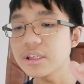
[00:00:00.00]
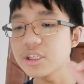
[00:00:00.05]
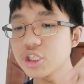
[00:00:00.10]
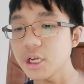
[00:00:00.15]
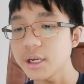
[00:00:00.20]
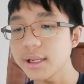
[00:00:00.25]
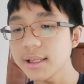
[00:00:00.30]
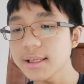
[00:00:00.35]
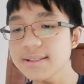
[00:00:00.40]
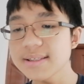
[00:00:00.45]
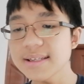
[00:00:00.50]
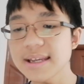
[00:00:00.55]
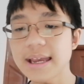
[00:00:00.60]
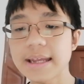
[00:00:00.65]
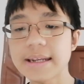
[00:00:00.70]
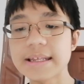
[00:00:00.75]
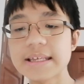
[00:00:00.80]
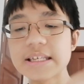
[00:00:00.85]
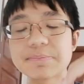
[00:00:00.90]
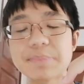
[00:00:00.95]
Jennings
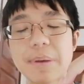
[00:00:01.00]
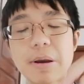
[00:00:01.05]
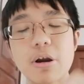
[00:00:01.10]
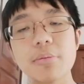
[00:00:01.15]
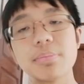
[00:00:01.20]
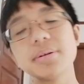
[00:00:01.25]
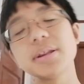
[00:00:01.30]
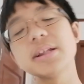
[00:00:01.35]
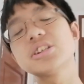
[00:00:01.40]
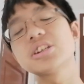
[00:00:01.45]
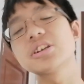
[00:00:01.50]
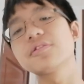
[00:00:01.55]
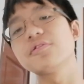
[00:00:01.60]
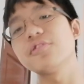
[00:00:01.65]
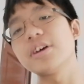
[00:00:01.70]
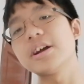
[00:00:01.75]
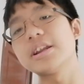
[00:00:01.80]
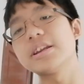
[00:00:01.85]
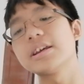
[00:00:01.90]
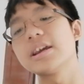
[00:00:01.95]
and his paraplegic
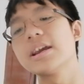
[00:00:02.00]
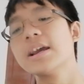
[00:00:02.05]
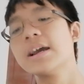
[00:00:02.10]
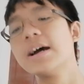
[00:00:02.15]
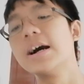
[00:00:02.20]
friend